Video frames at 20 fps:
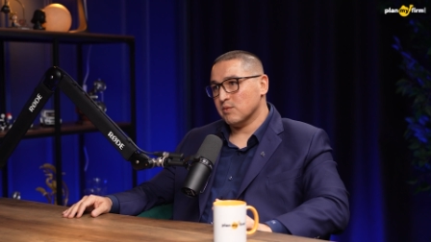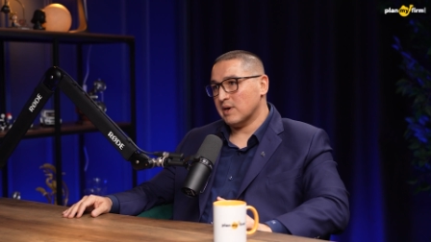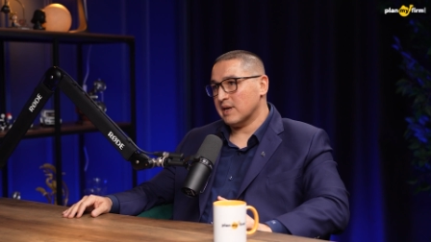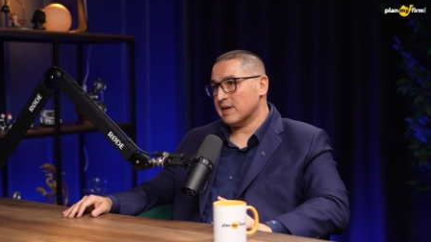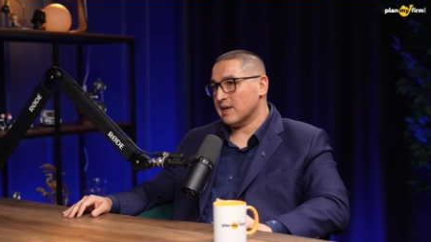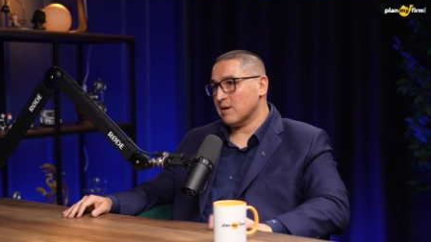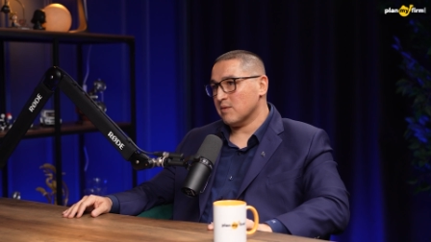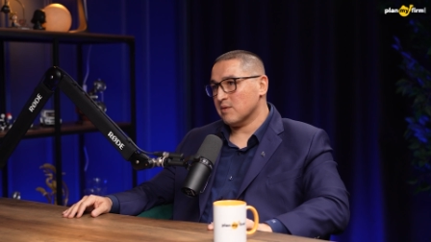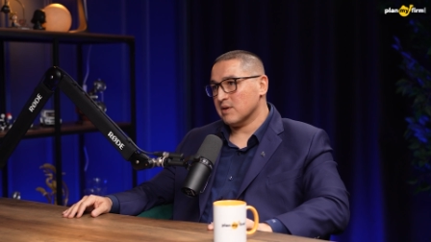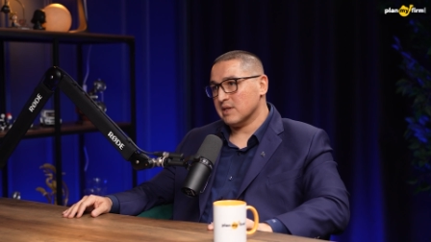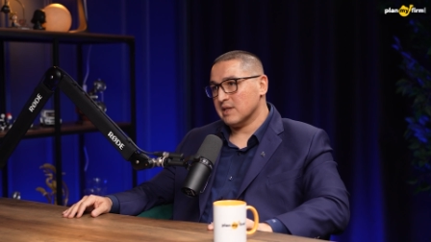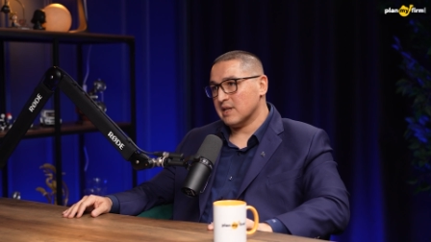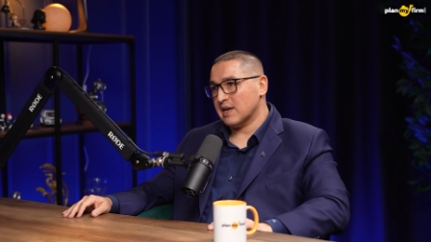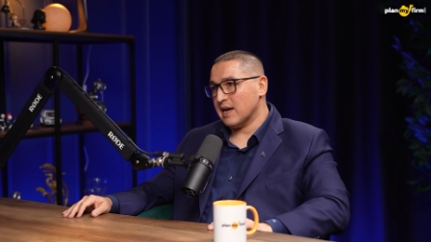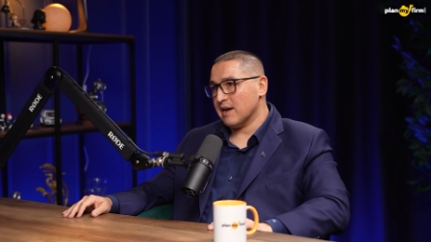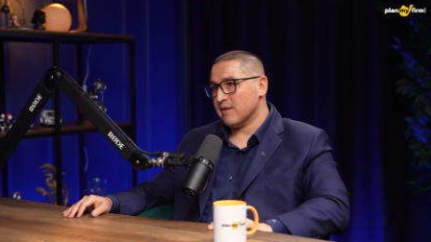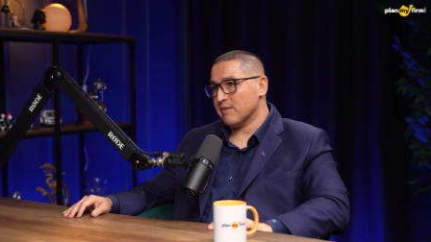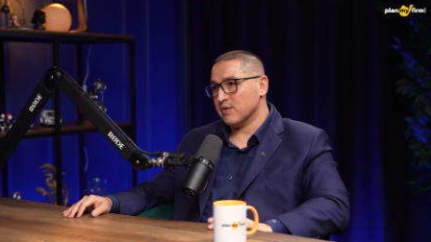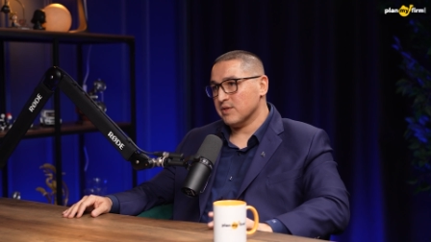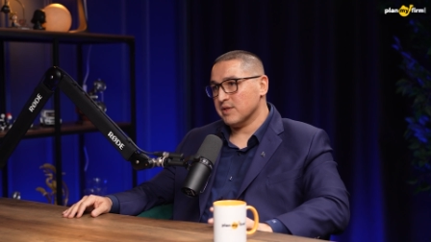1 hour
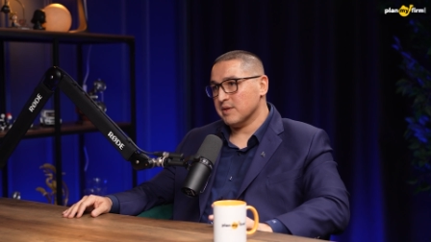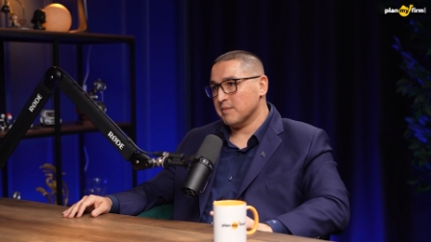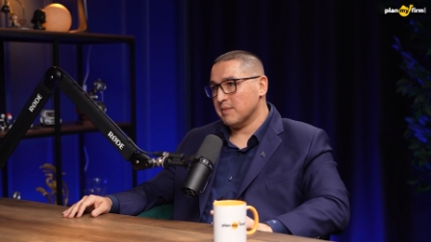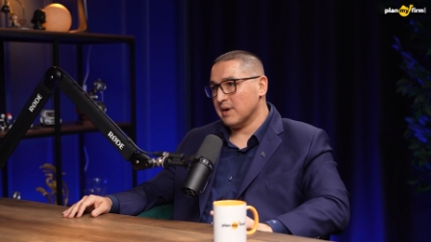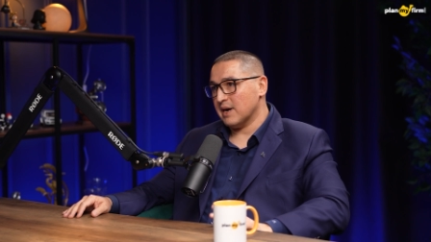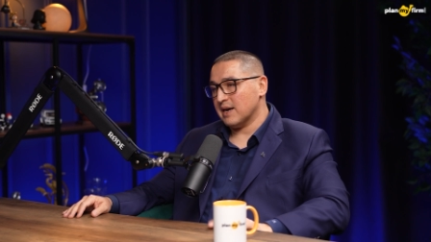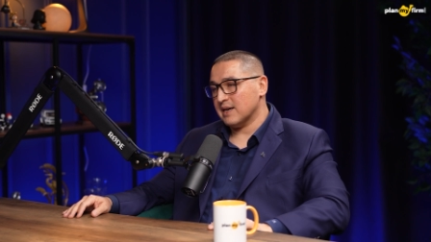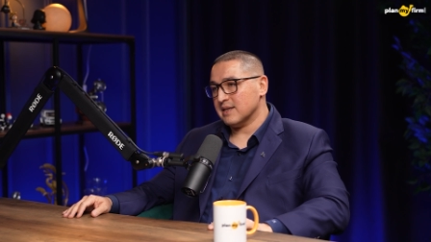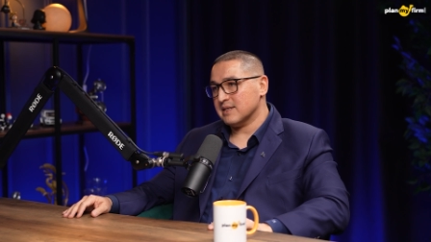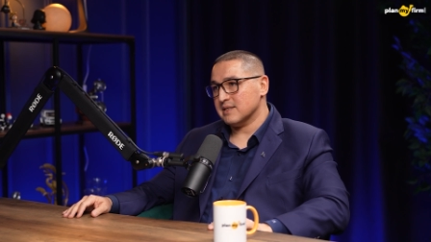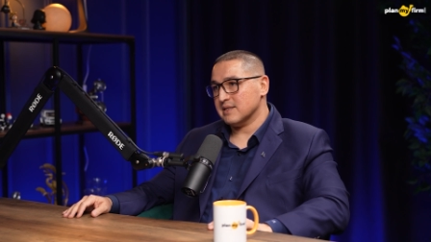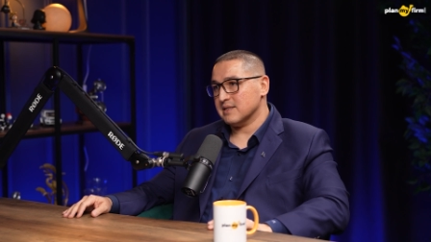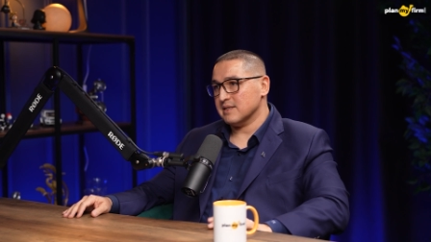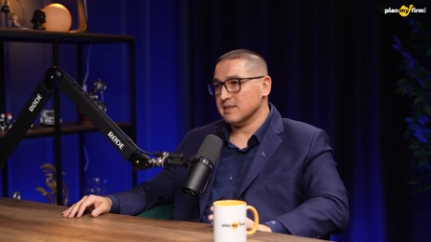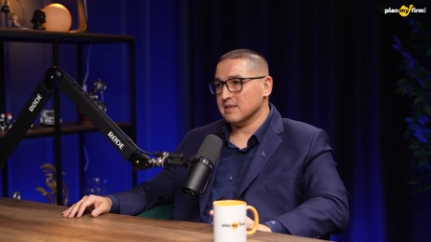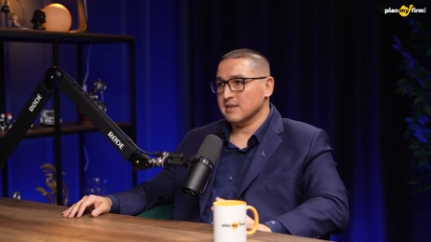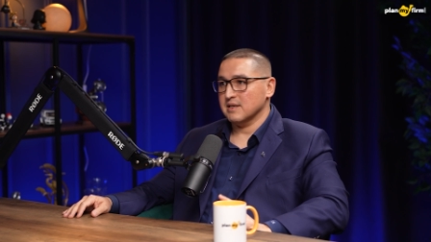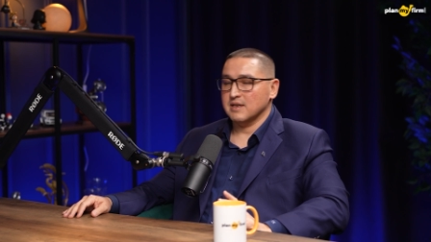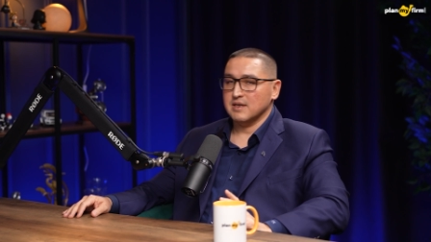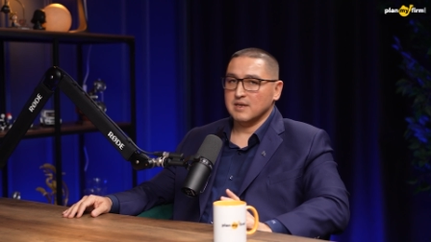drive on the bus
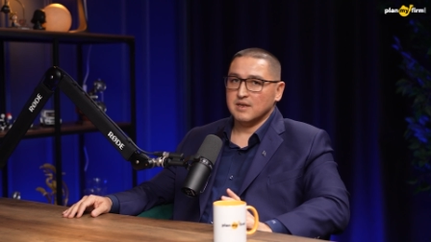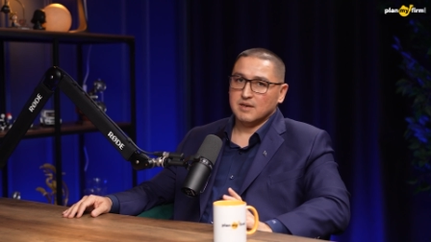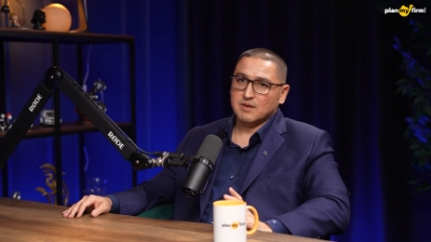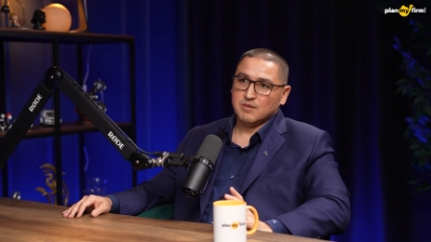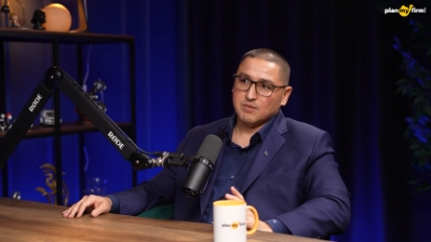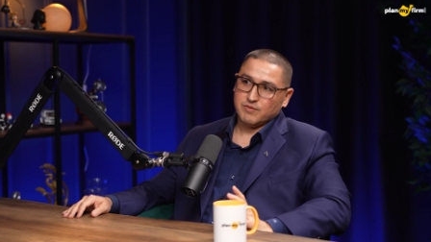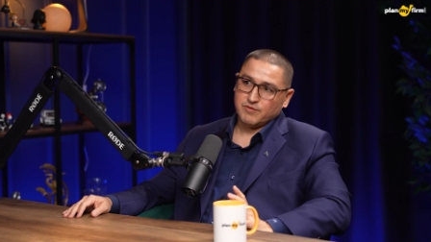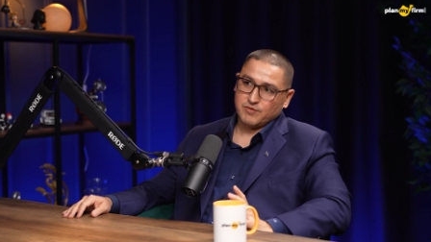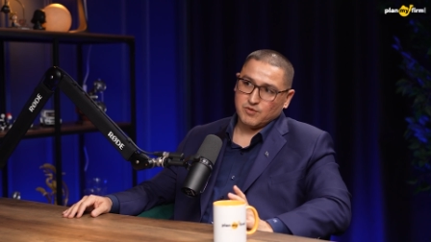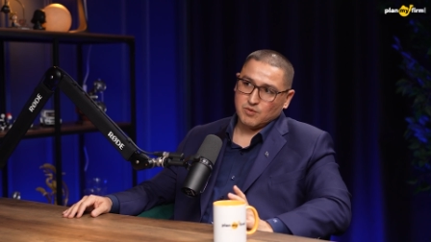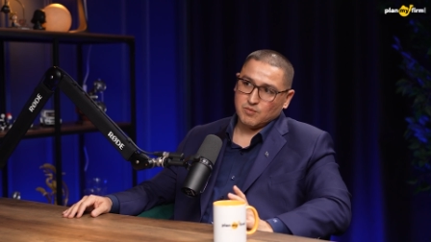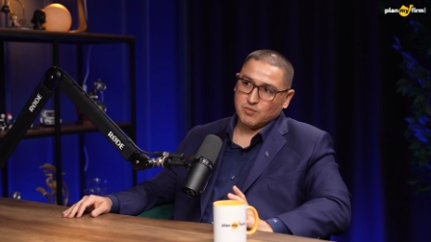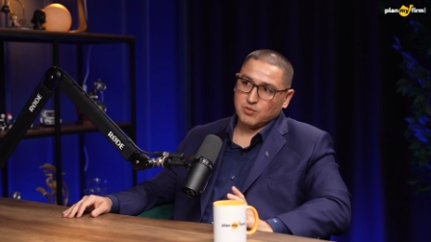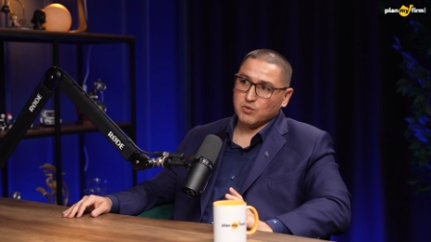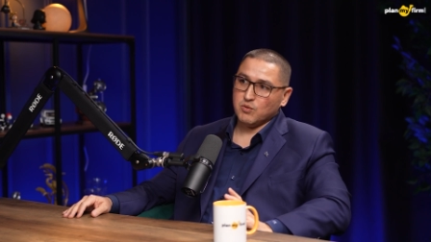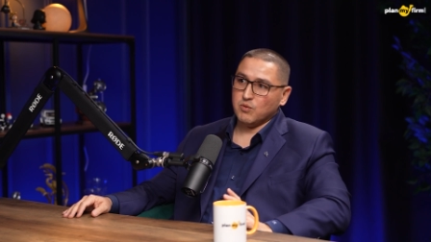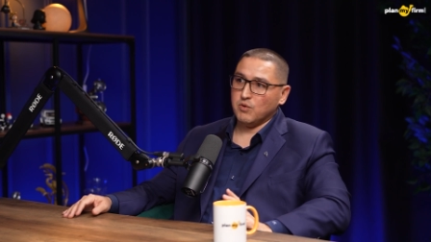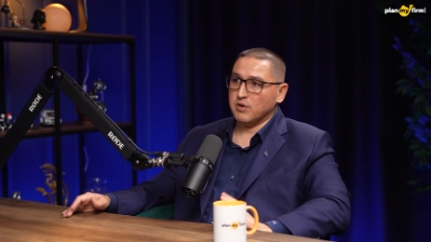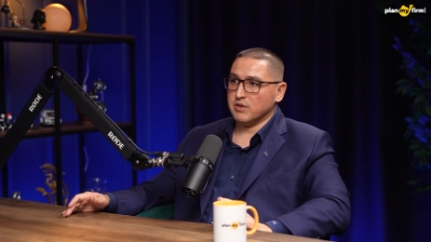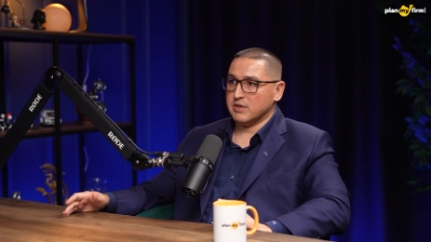from
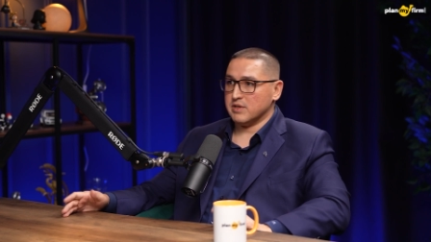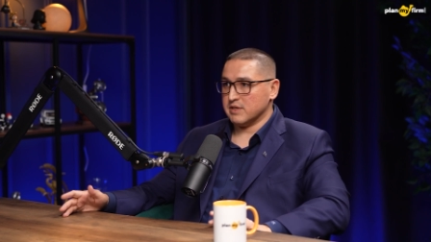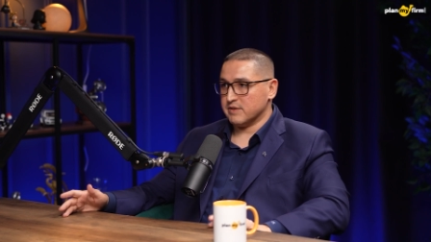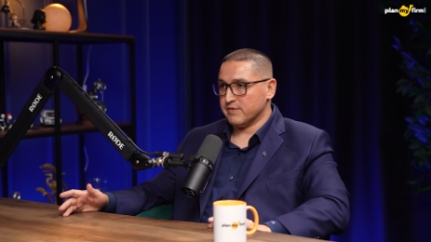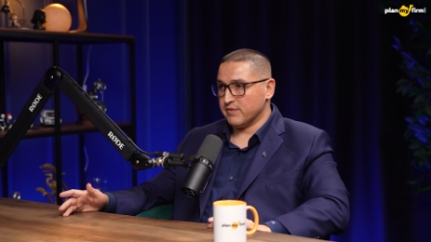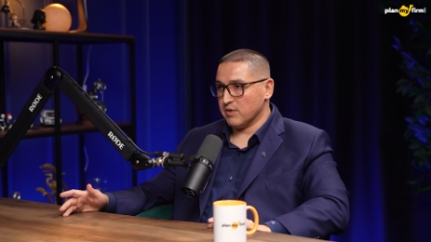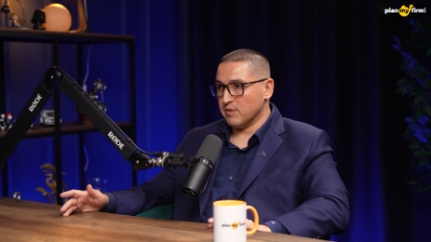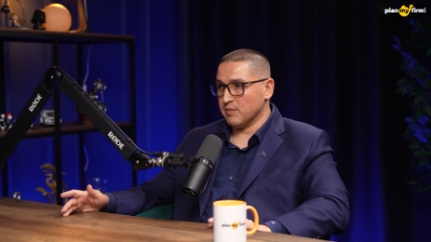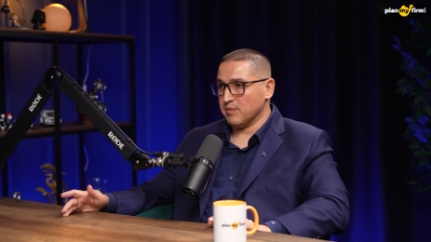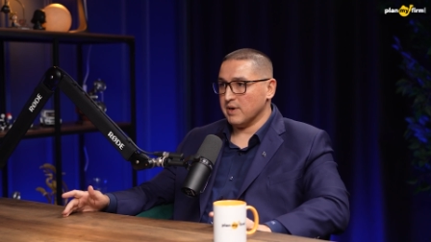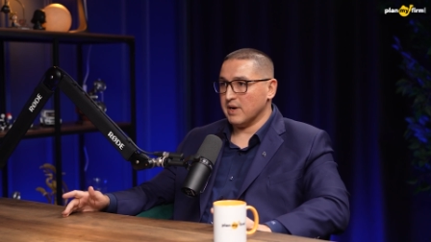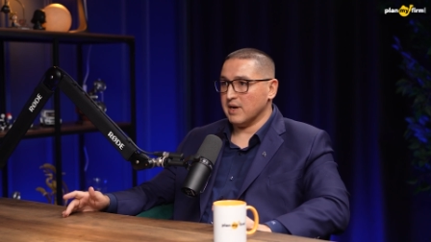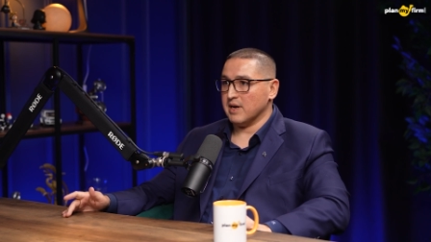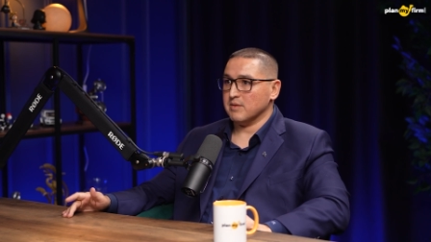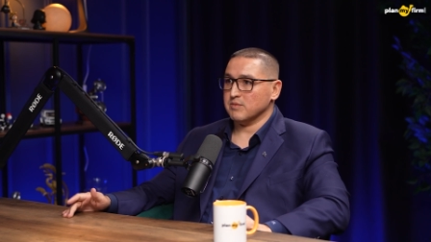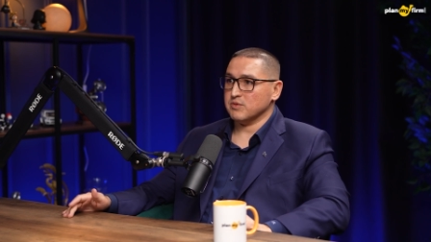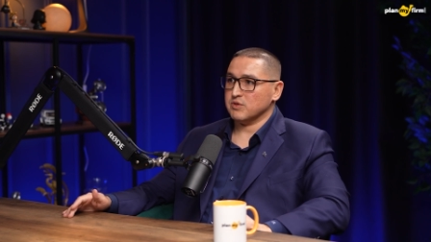Blue Waters, from Palm.